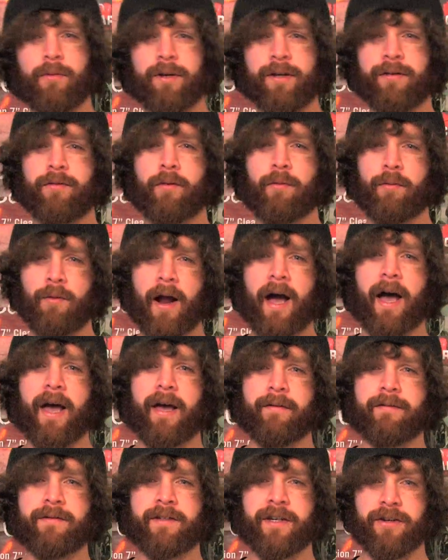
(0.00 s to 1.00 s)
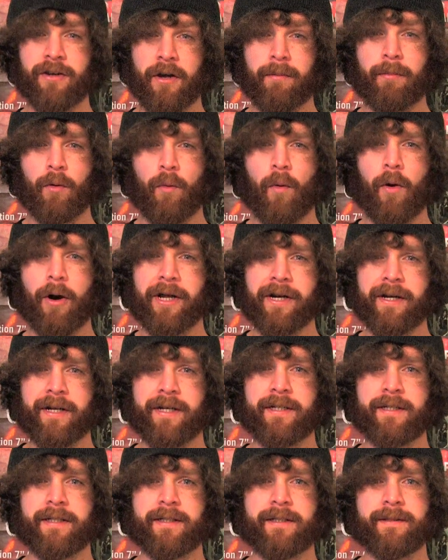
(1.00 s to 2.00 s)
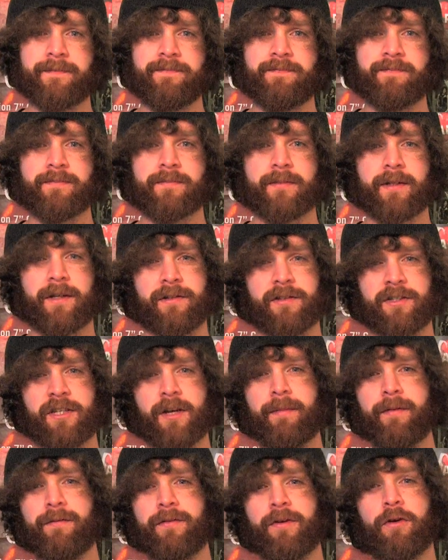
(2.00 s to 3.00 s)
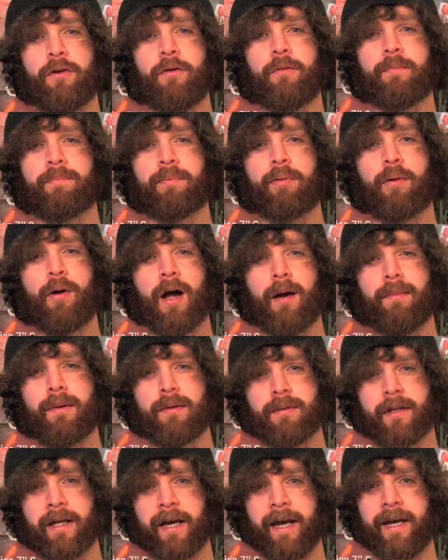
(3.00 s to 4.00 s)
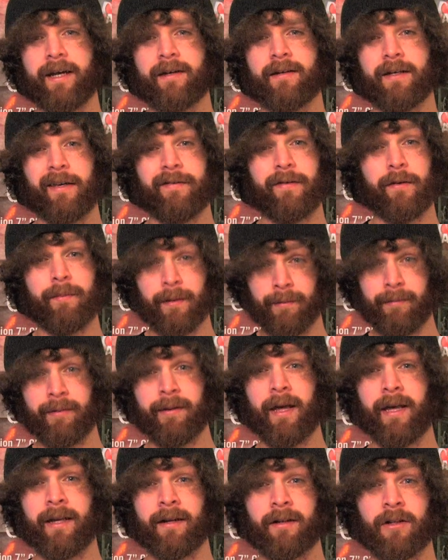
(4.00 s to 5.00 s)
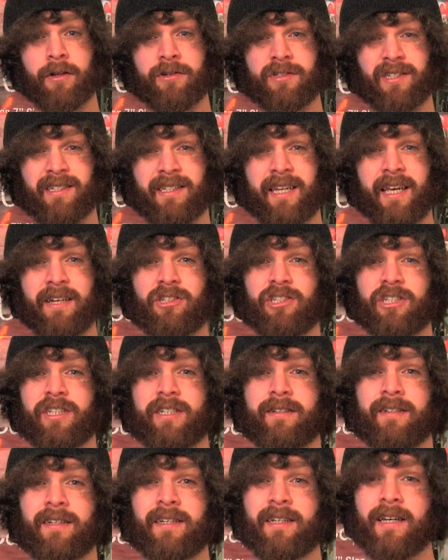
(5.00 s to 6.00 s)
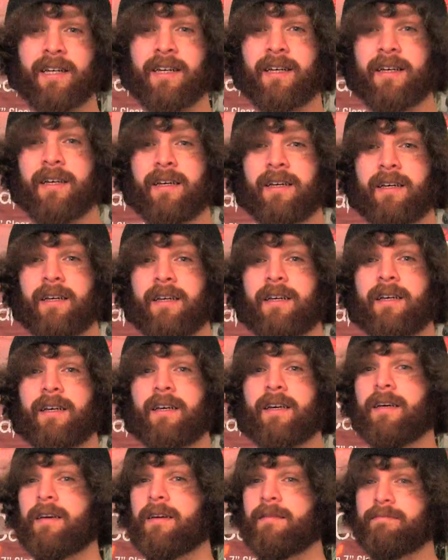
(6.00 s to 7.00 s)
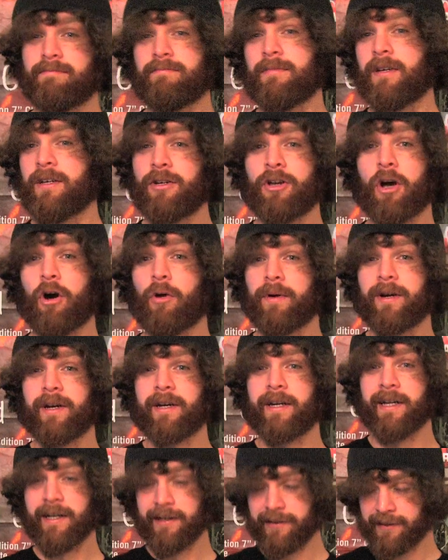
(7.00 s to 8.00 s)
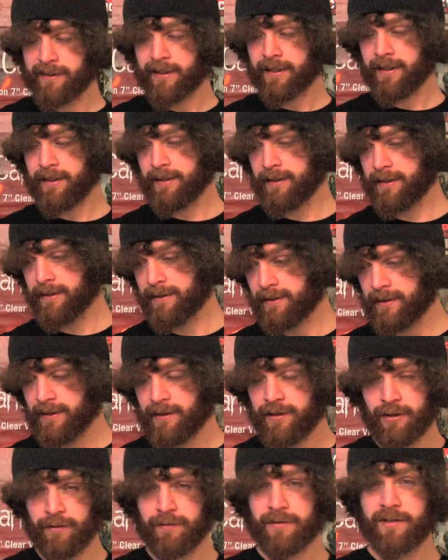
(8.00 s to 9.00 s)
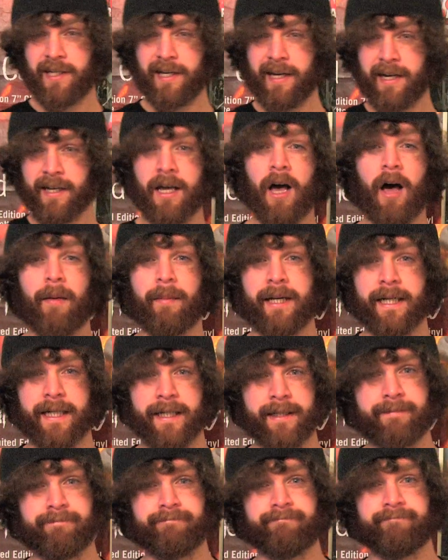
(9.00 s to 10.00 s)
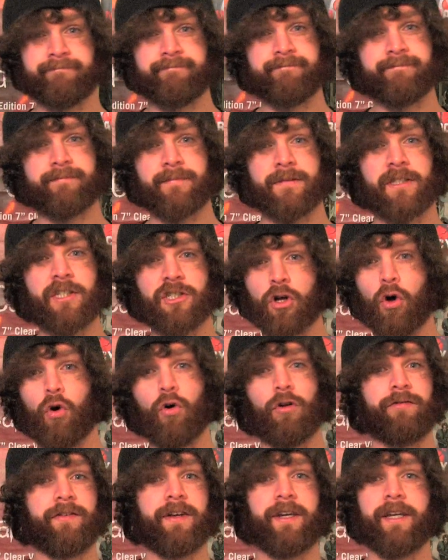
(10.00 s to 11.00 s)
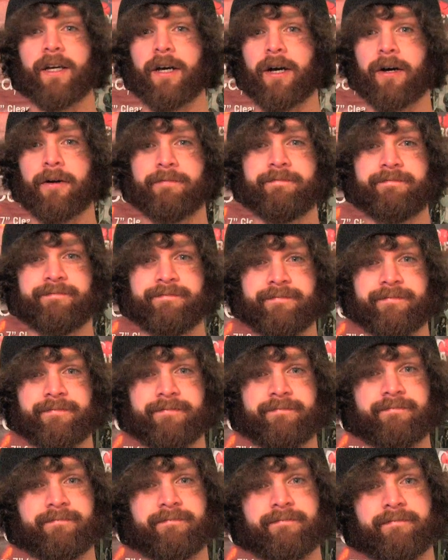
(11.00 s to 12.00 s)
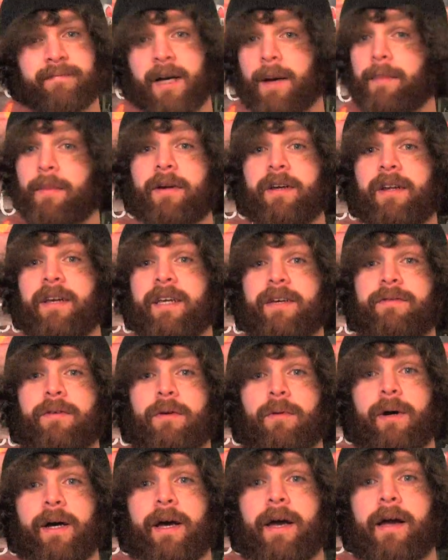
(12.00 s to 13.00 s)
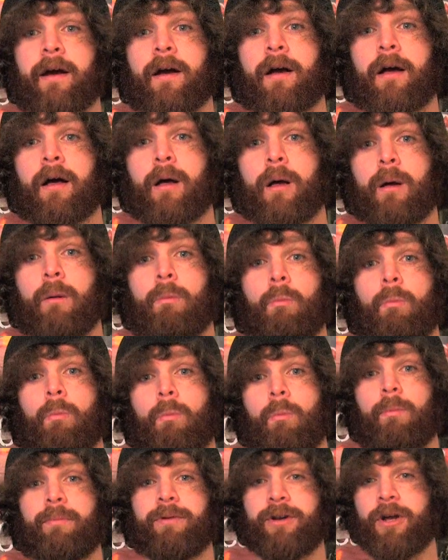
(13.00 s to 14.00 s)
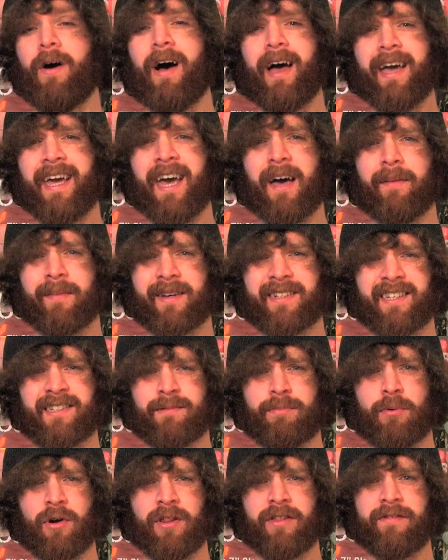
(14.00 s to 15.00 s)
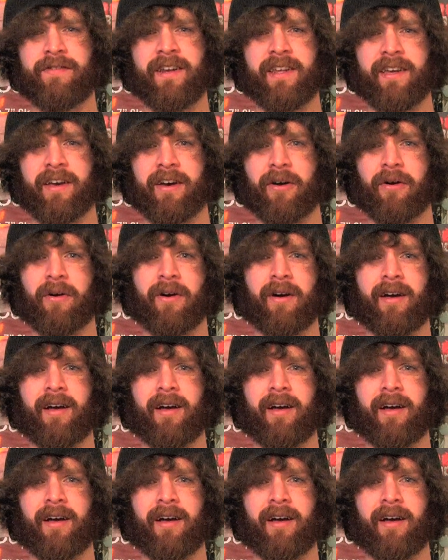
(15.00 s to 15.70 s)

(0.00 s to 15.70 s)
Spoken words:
We've arrived at number 1. Some of you probably, if you've been paying close attention, know what it is. You've seen it coming. This whole video. I'm not going to give it away. No, I am, because that's the point of the video.